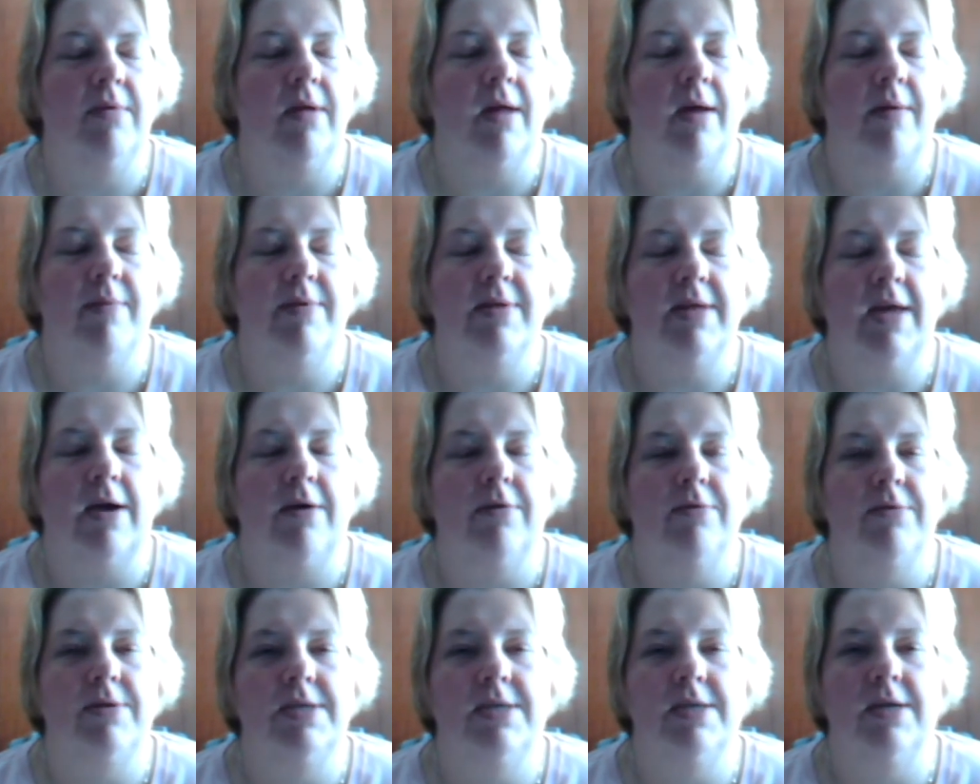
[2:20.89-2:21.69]
I was
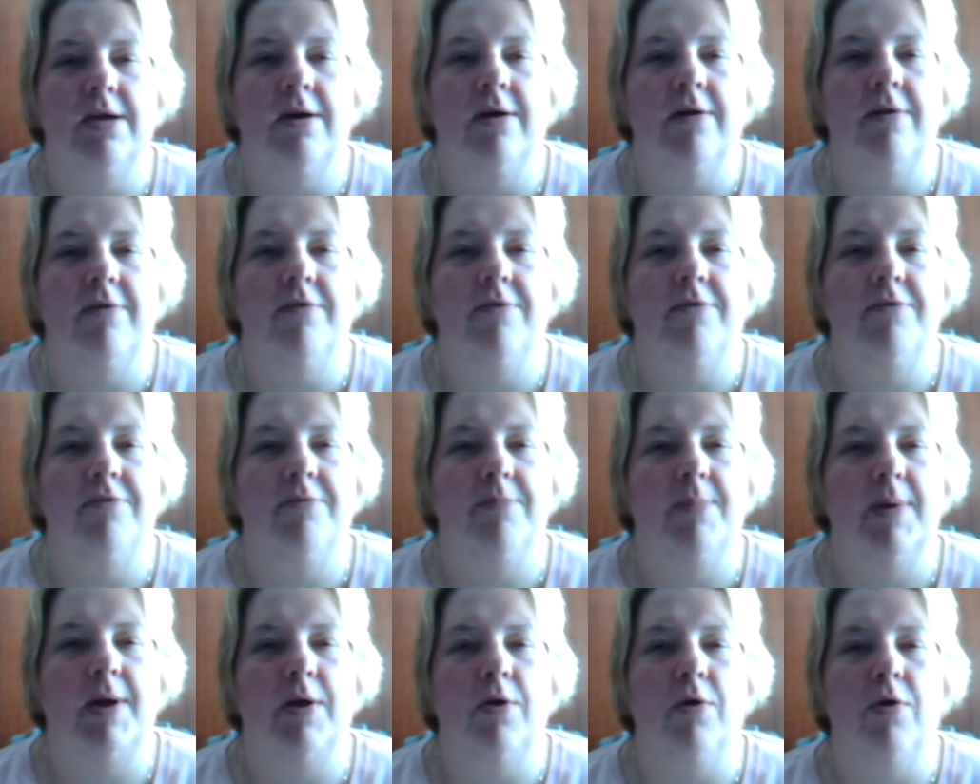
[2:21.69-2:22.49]
out of
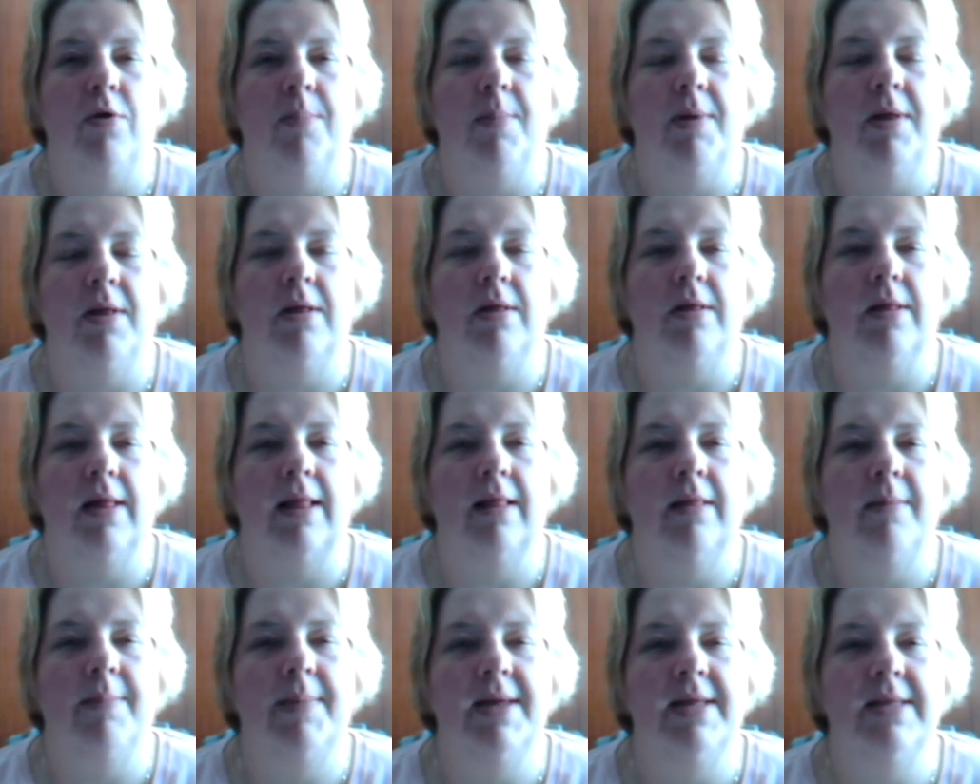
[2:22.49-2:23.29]
my normal
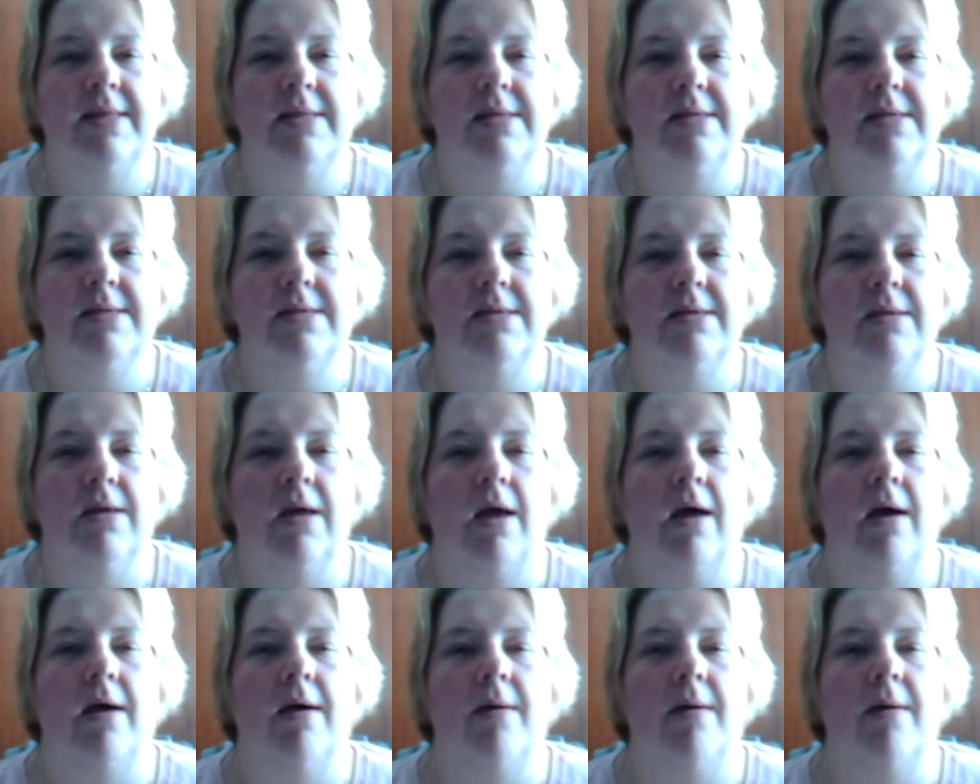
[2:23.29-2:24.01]
elements.